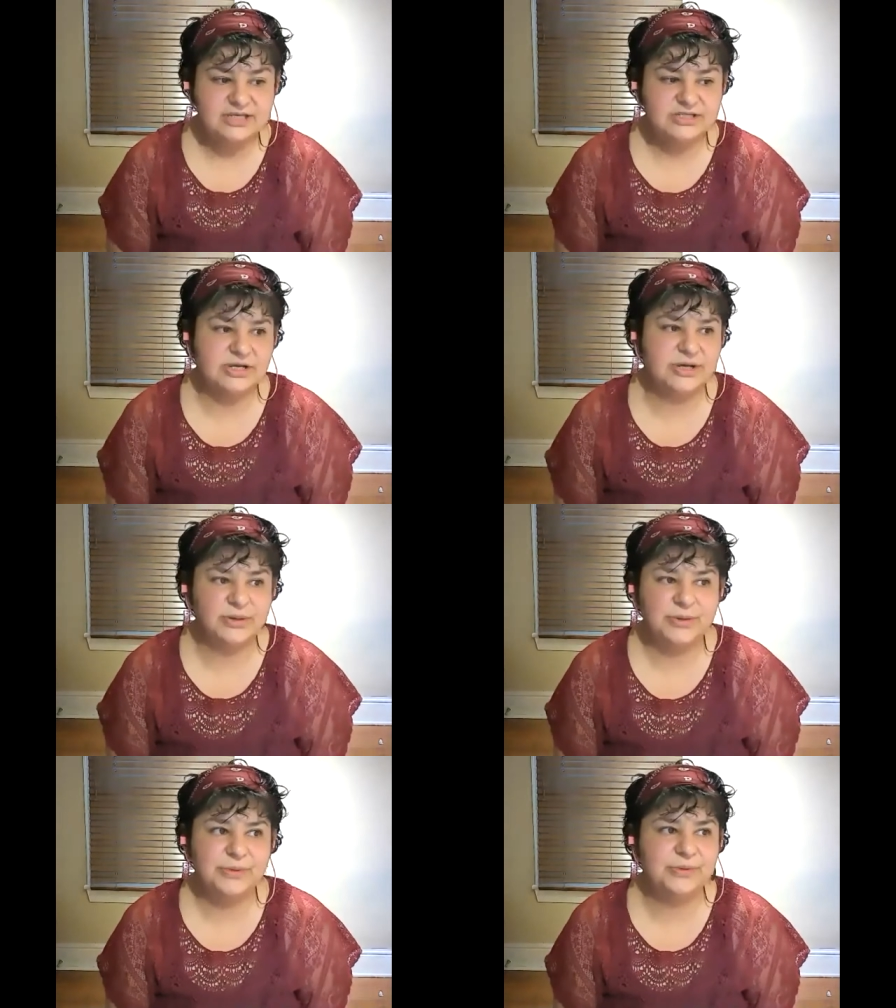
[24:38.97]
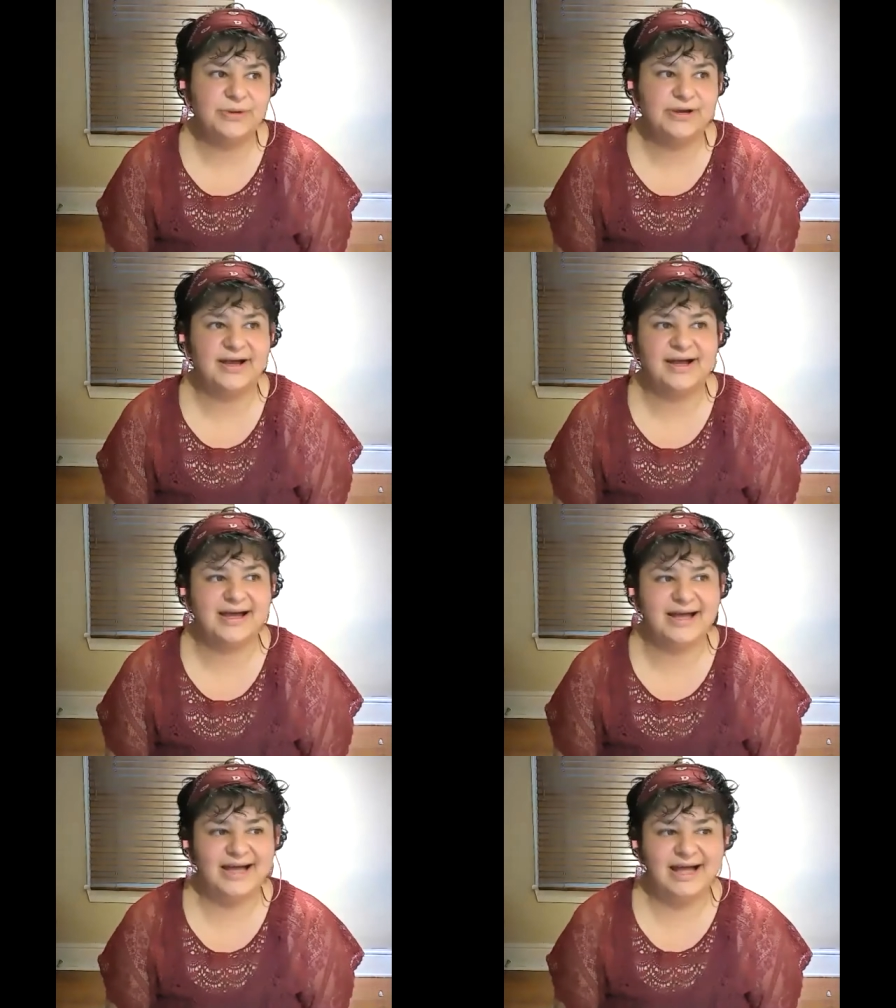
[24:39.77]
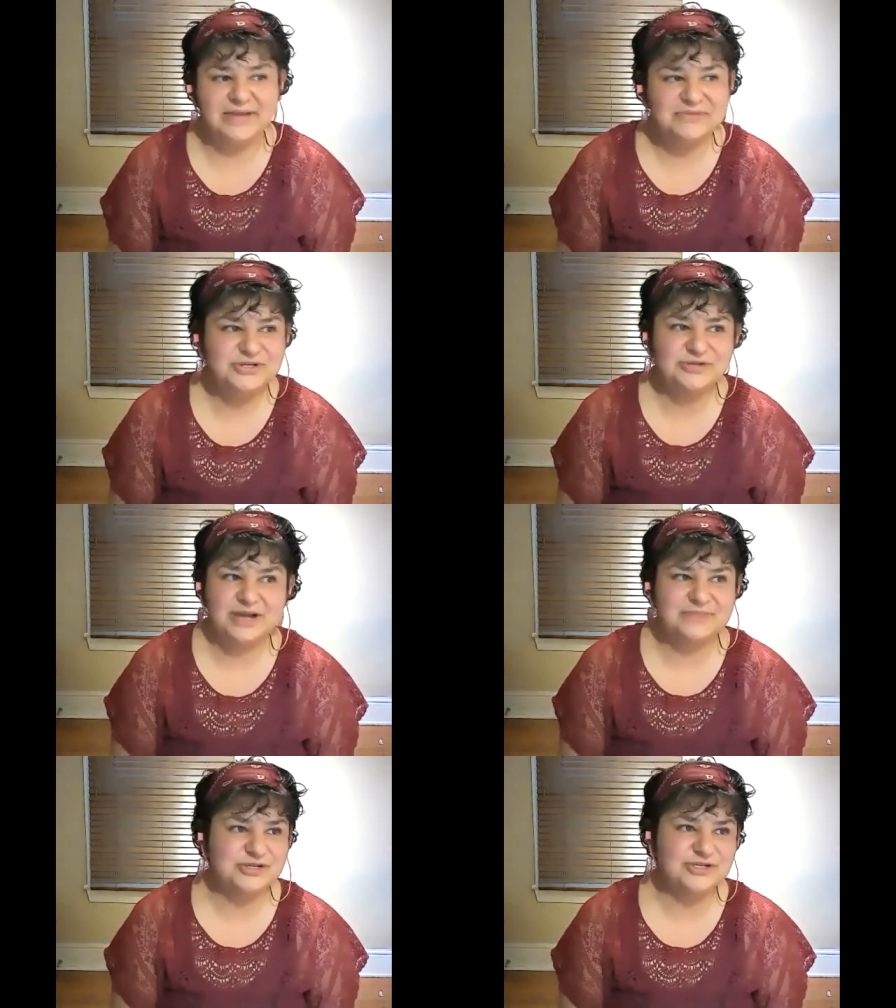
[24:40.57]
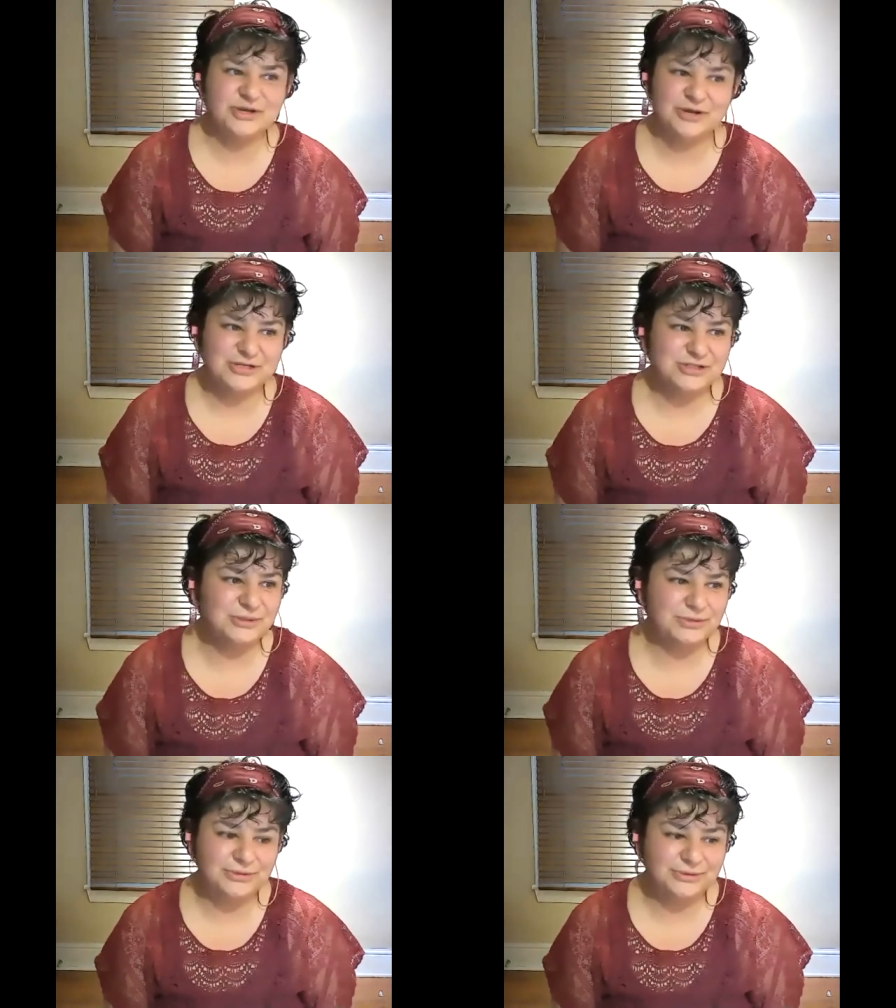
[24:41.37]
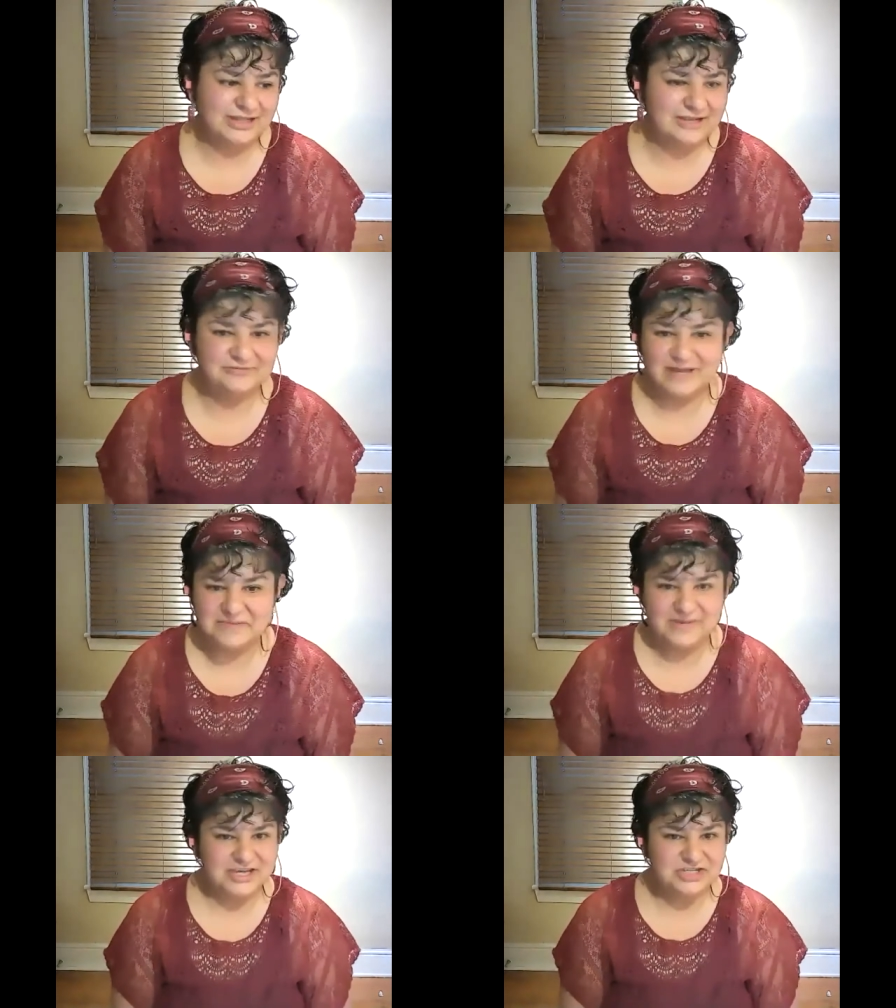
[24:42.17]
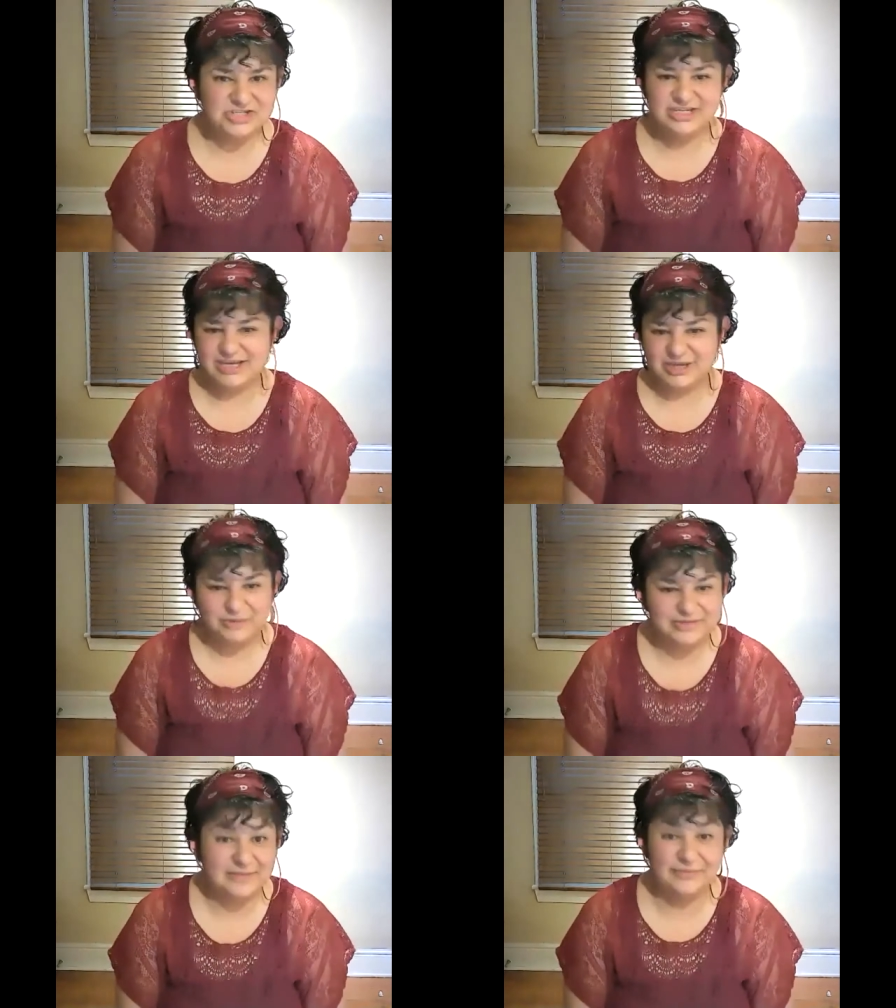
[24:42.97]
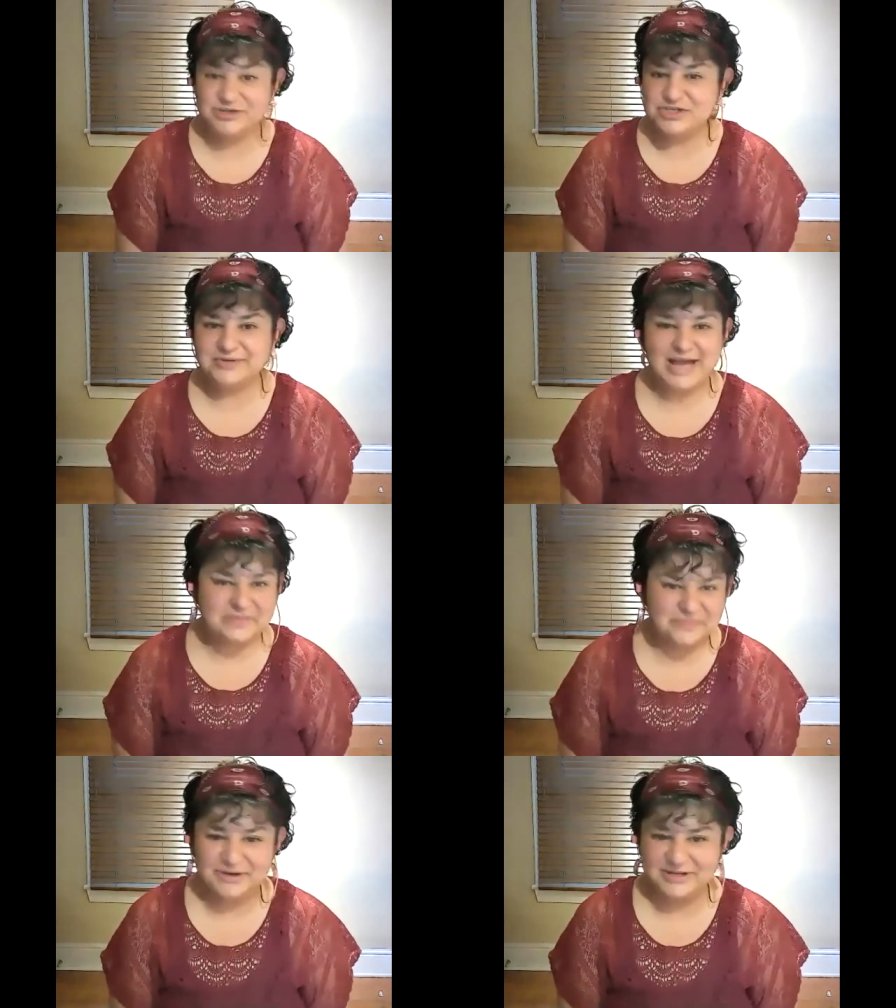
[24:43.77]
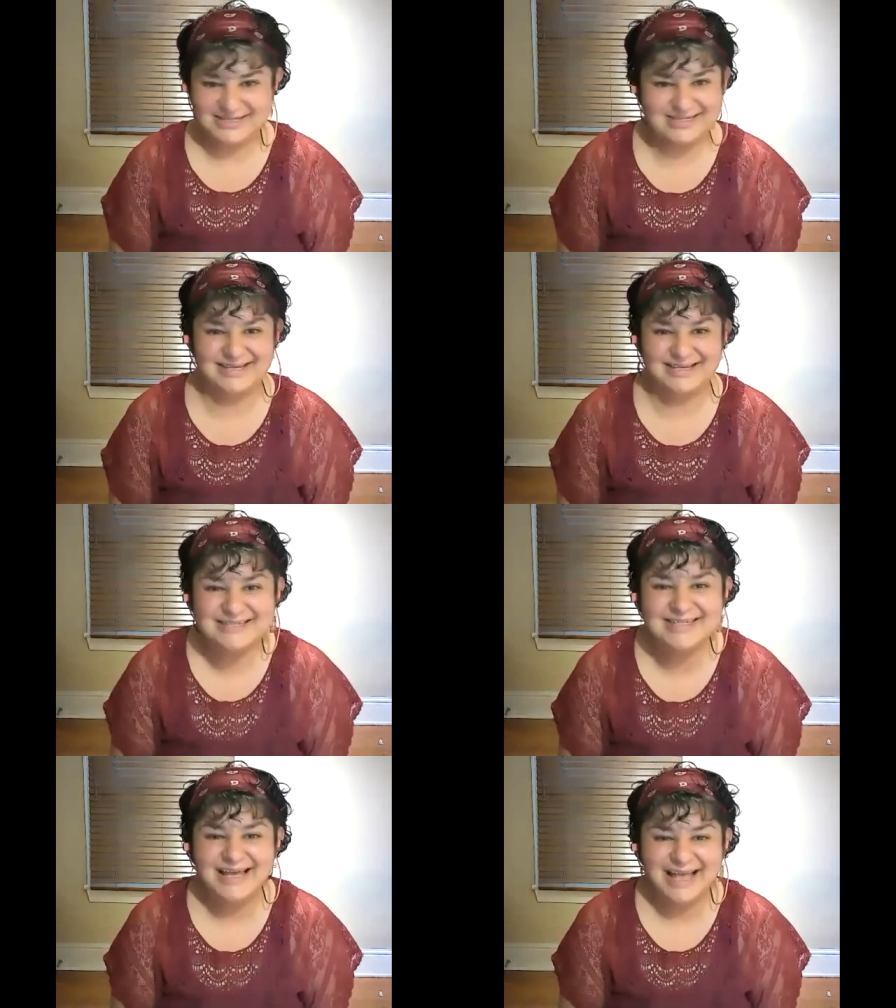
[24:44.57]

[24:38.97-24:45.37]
So I'm sure I'm just going to leave my PhD with a bunch of hypotheses